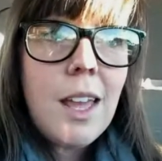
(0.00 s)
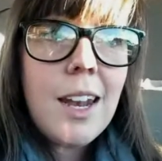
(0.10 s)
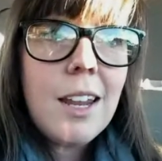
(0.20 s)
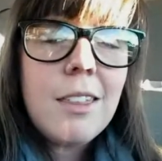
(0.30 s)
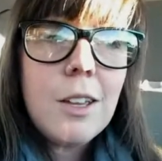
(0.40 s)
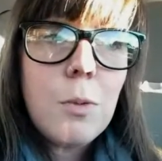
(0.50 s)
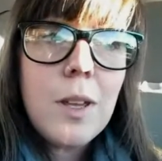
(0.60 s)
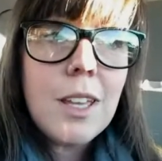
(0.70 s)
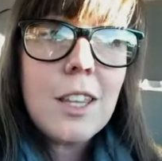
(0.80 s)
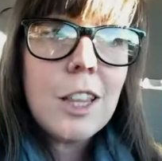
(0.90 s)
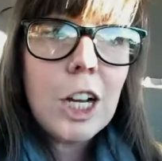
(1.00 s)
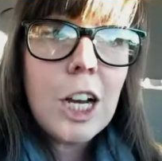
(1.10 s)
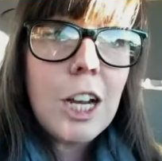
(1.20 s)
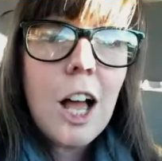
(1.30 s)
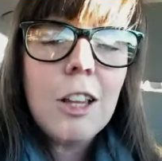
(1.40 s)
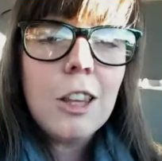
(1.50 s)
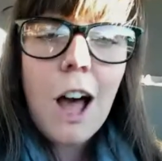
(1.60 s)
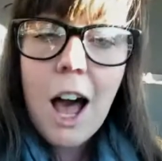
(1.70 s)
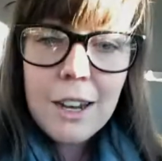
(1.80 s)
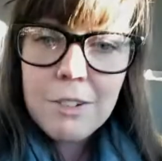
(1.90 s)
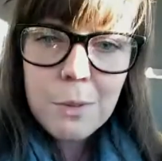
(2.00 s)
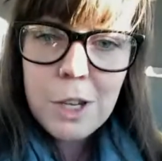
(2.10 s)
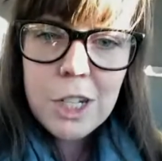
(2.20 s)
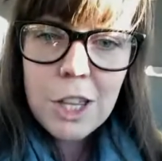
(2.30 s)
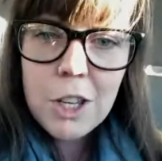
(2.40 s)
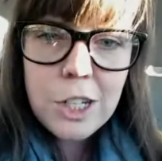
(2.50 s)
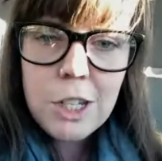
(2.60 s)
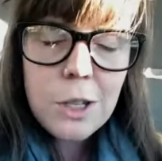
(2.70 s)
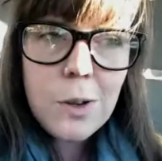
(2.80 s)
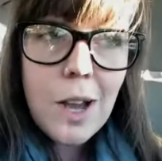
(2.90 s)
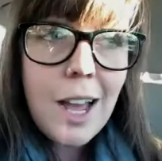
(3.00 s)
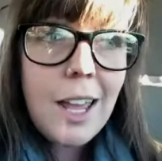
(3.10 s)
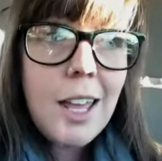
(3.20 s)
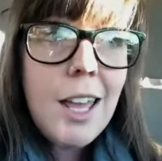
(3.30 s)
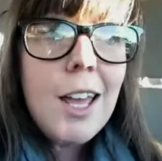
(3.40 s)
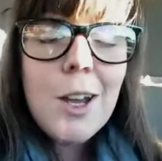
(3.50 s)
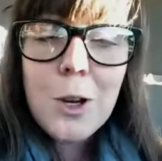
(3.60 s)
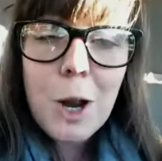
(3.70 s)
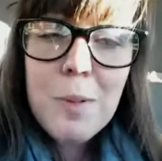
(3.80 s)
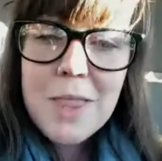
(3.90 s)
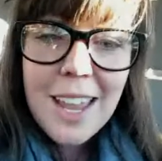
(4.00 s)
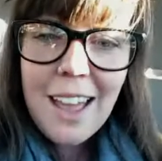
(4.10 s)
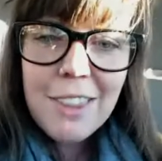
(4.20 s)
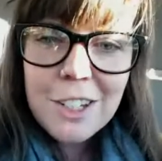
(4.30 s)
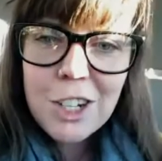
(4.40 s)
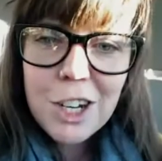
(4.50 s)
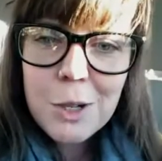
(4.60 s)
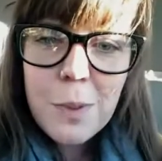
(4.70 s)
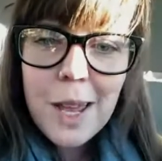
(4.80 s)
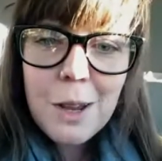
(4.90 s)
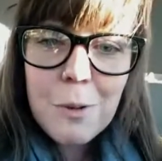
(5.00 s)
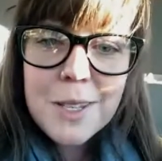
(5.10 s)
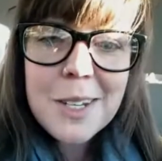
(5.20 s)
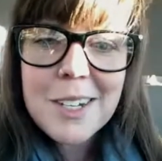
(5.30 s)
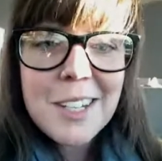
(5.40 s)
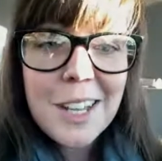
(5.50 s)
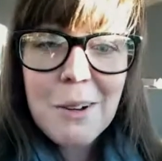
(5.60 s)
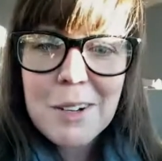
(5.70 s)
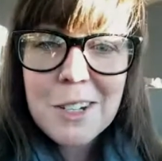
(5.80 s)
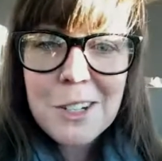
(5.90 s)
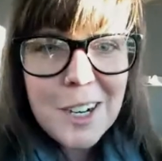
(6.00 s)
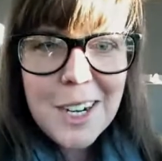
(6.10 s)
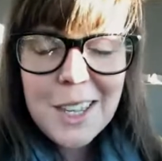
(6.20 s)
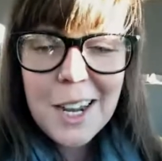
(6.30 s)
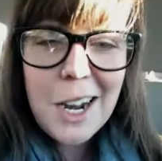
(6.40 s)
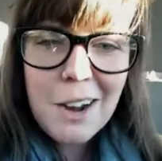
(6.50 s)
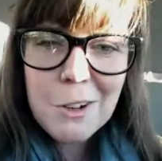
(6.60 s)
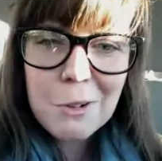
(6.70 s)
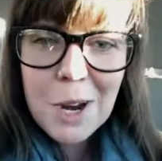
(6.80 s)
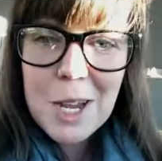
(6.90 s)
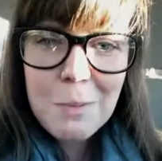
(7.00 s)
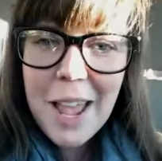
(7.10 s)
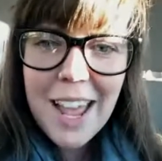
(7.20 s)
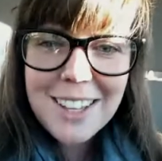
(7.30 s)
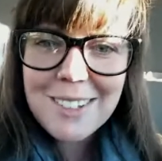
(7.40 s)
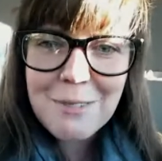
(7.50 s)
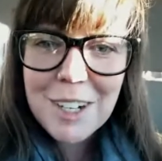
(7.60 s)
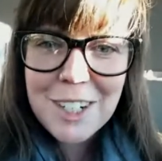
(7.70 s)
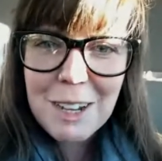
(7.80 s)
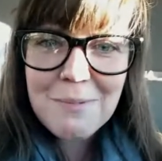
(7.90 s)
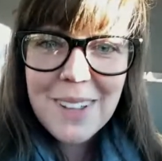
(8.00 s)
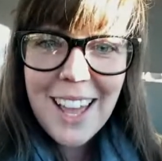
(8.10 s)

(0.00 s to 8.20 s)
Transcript: And I think we can learn a lot from each other too. I grew up in the Catholic Church, but it wasn't until I went to Trinity that I'd ever raised my hands in worship.